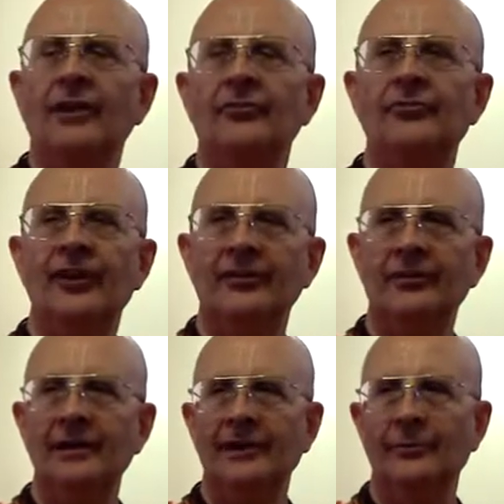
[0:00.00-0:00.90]

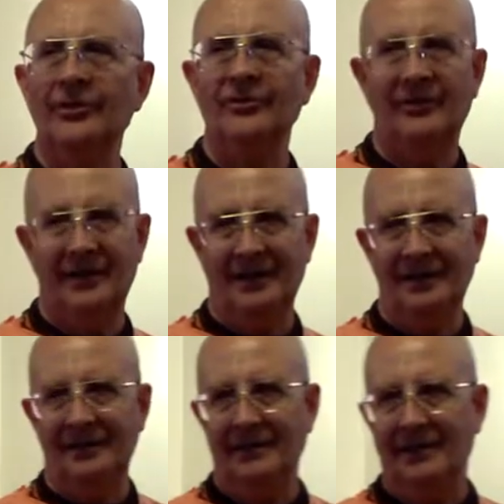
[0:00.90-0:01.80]
Generally, we see
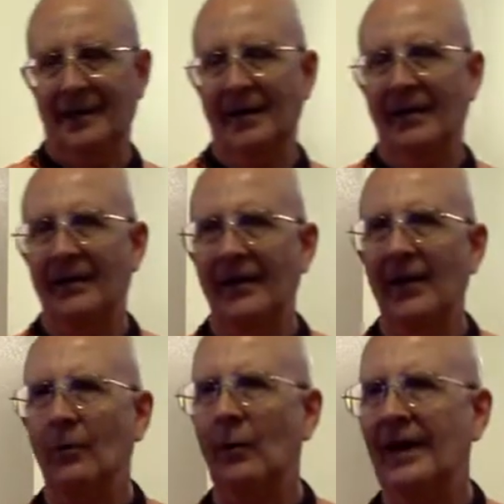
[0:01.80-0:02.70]

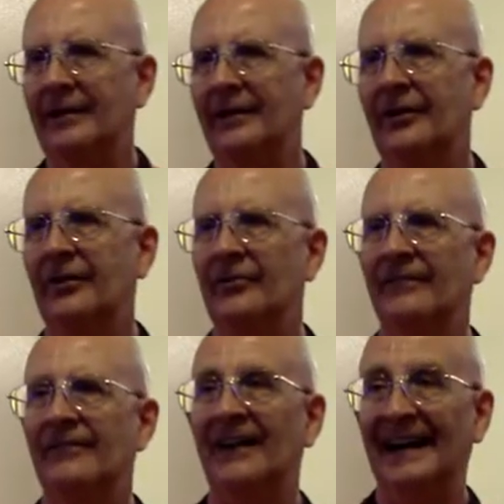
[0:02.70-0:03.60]
that when there's
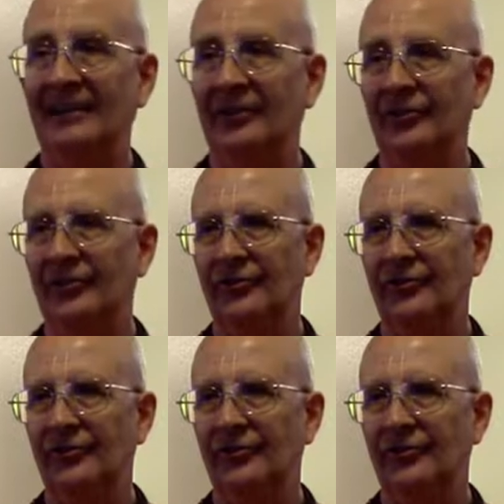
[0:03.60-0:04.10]
violence,